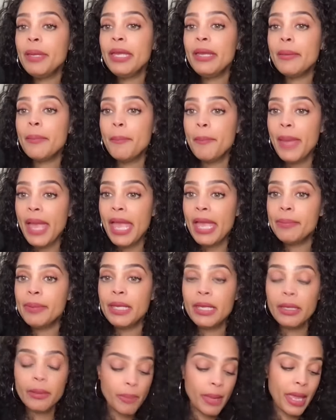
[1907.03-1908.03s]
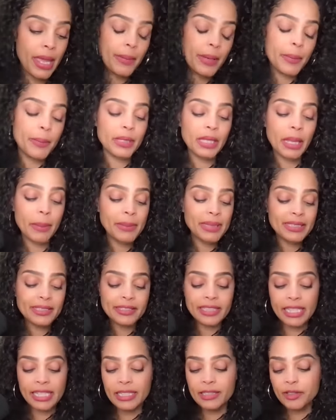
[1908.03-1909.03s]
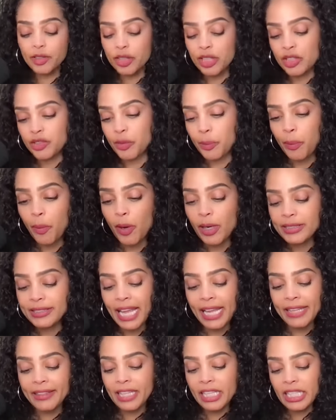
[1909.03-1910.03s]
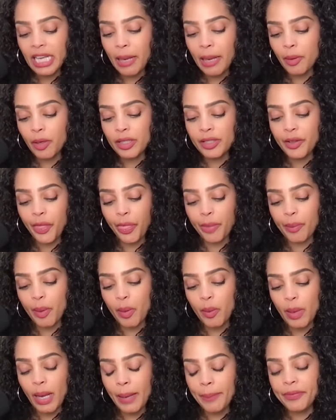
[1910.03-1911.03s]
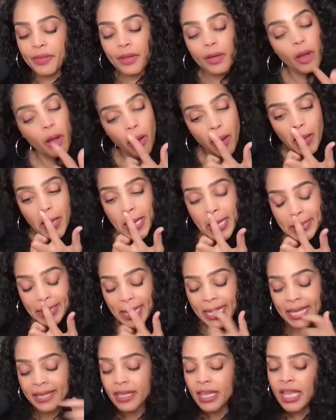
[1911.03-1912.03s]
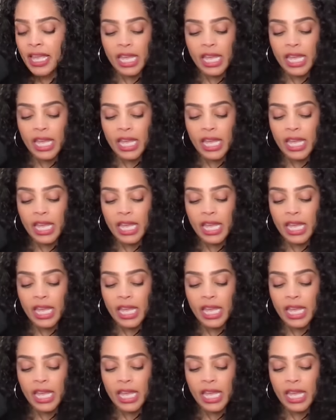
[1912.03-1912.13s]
let me just get into these reports and then I'm going to throw up the call-in link.